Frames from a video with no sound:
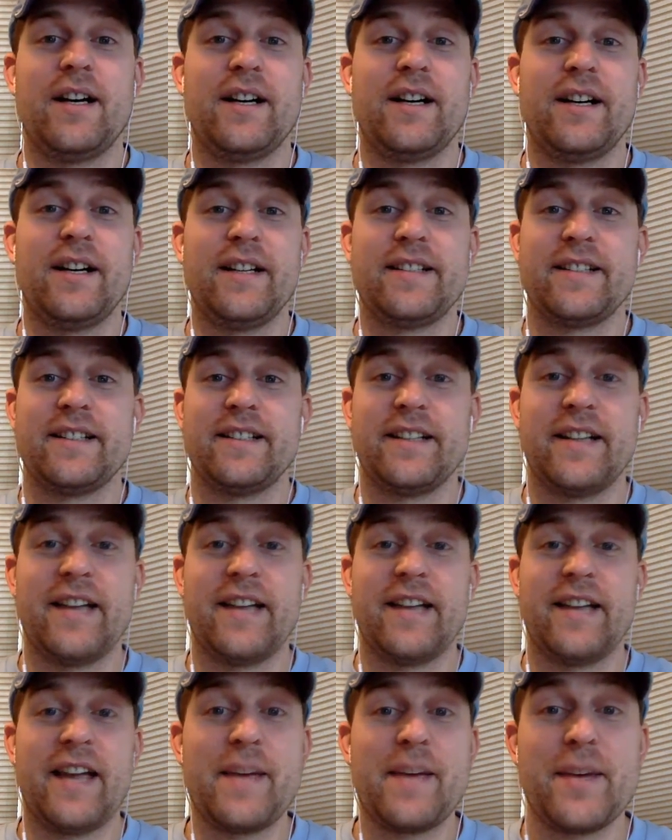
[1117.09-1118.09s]
It's a
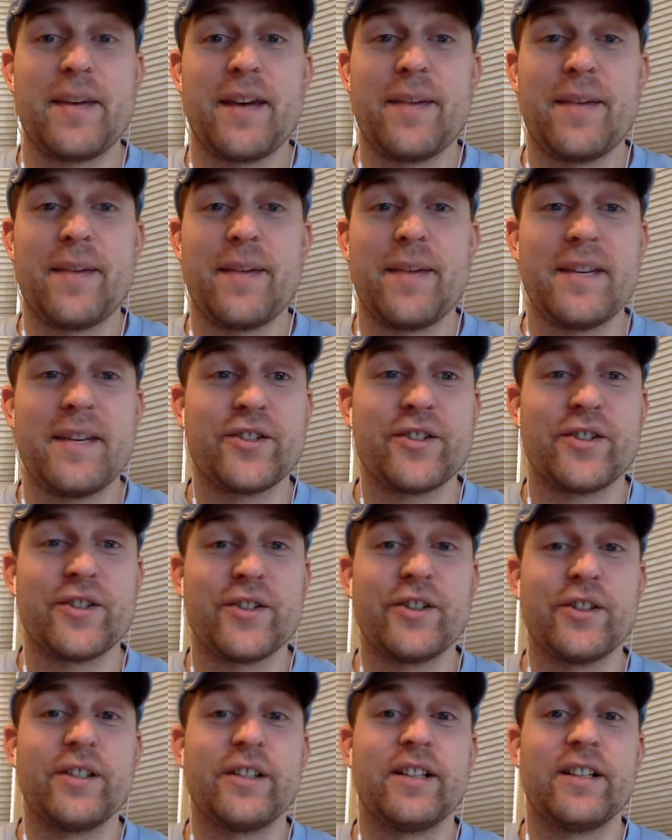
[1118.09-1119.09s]
8 p.m.
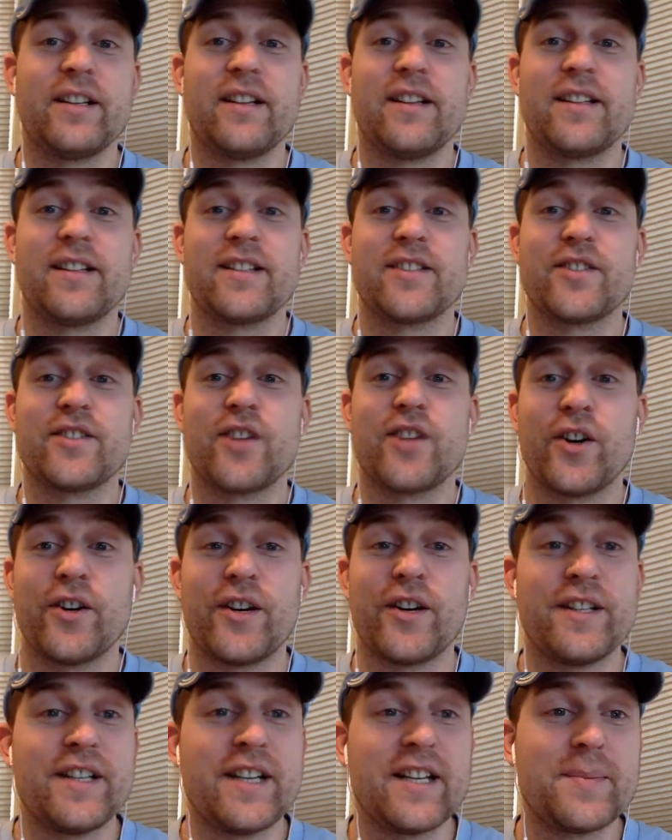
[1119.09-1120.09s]
Eastern start
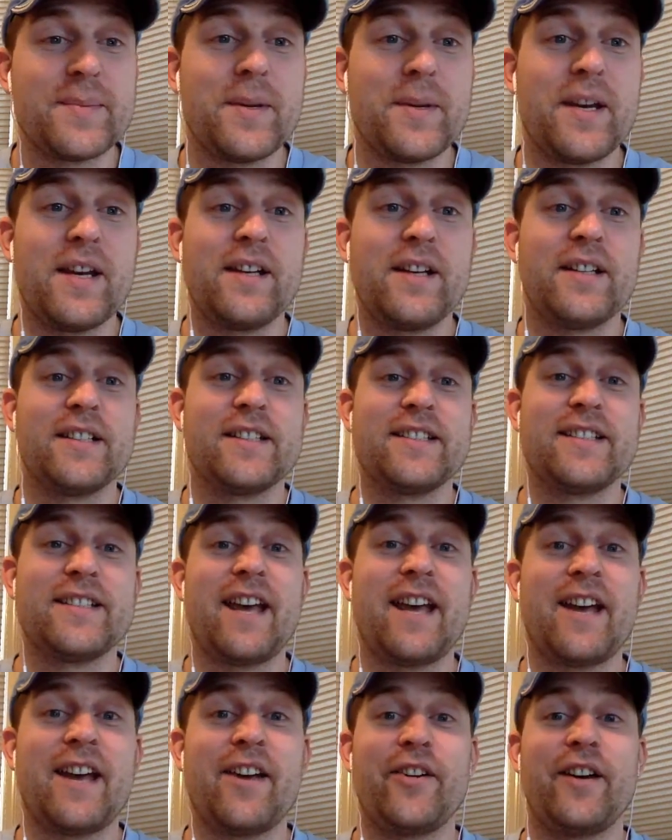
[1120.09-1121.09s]
on ESPN on
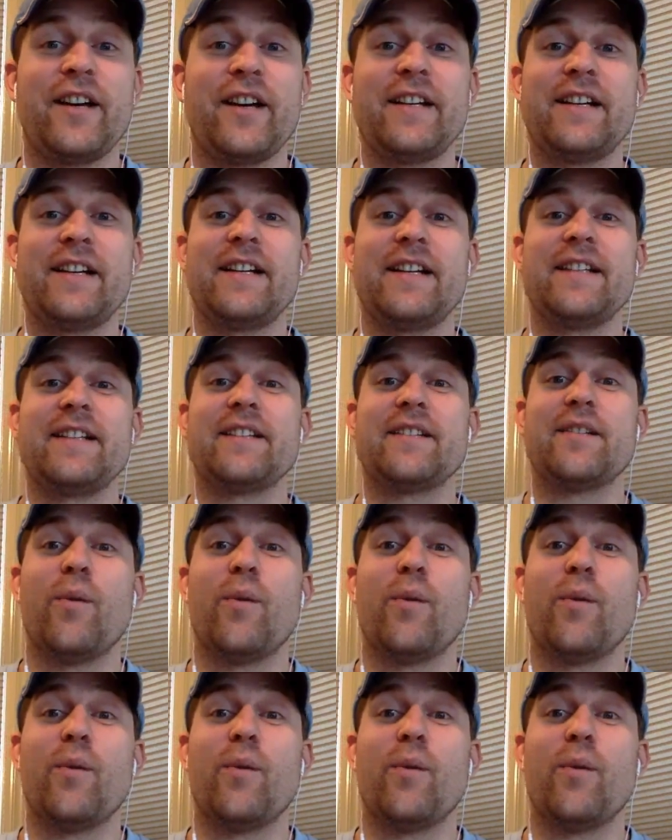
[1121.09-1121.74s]
Saturday night,